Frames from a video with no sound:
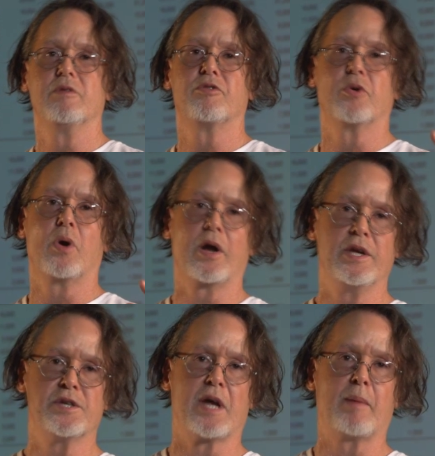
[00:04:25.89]
through our
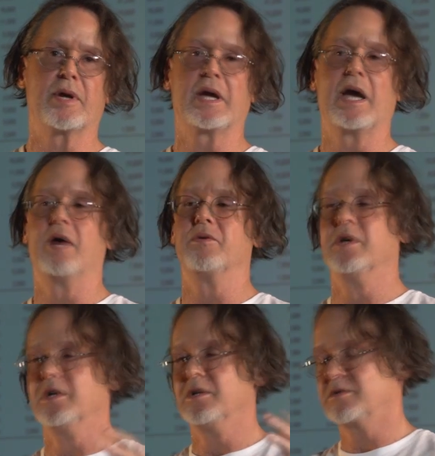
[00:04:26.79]
ESOP account
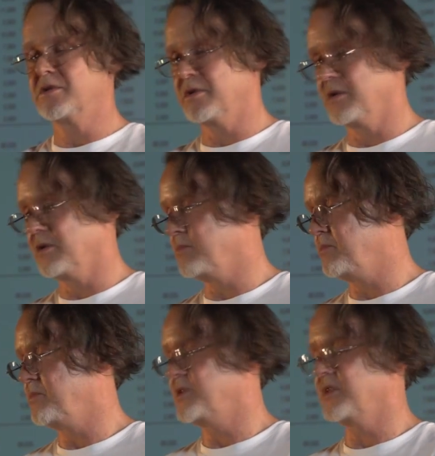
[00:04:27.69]
to the
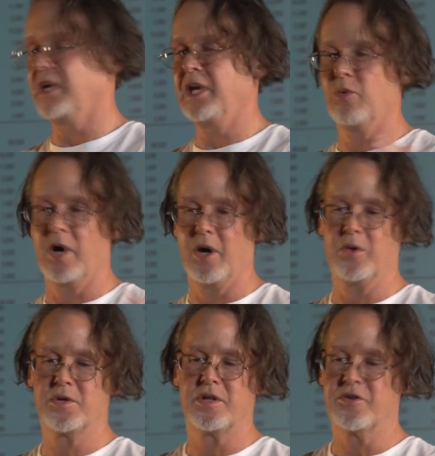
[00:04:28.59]

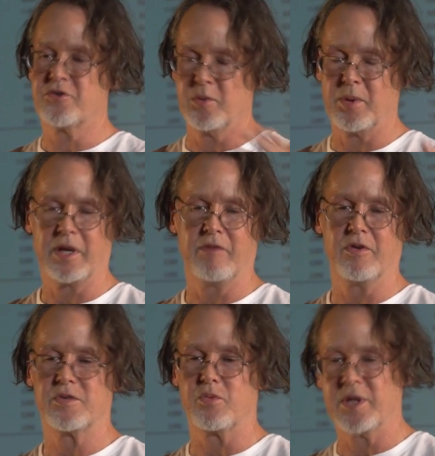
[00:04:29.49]
heroes, the true
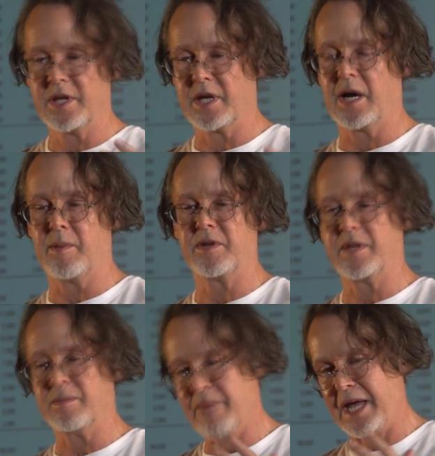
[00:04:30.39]
believers within the company
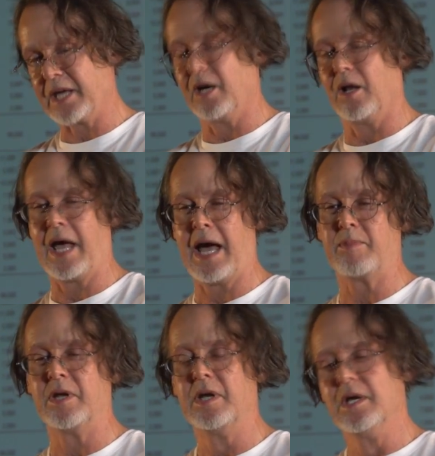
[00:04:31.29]
that make it all
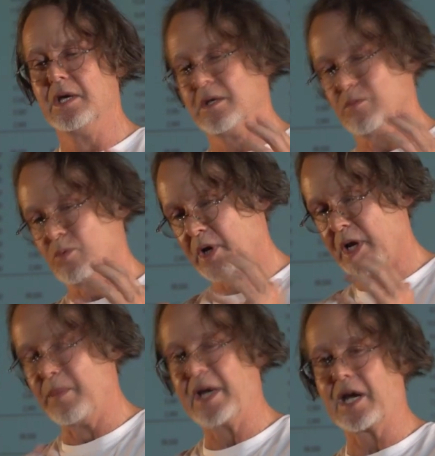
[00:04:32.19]
happen. We're going
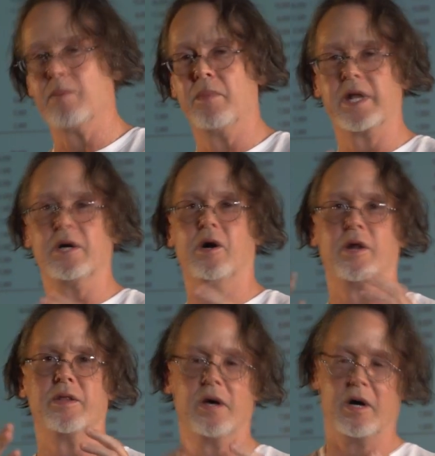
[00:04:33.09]
to make our money
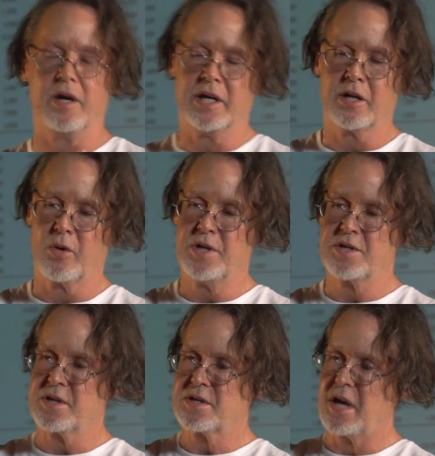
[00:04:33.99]
on the
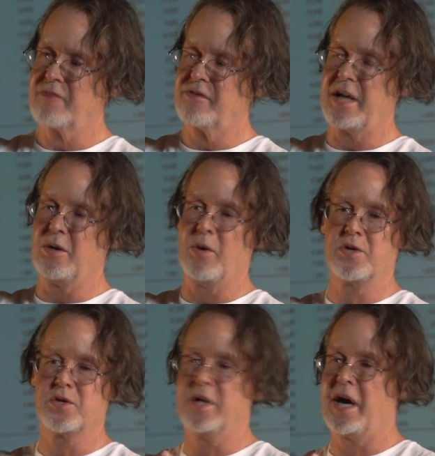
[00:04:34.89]
increasing stock
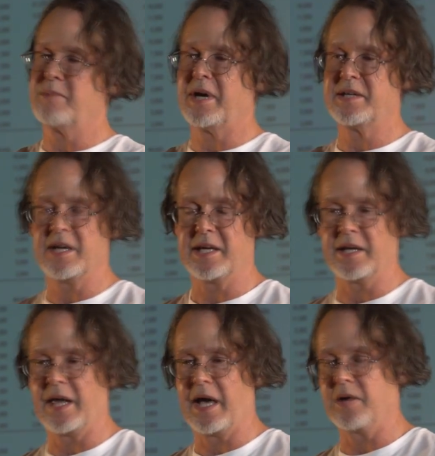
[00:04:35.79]
valuation, not by taking
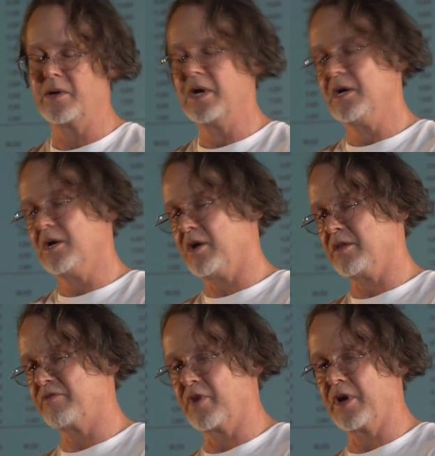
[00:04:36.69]
it out on
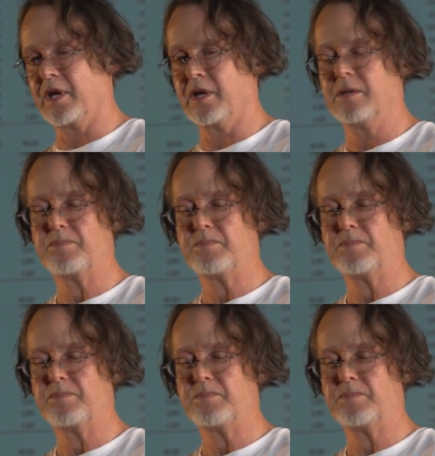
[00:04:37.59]
the front end.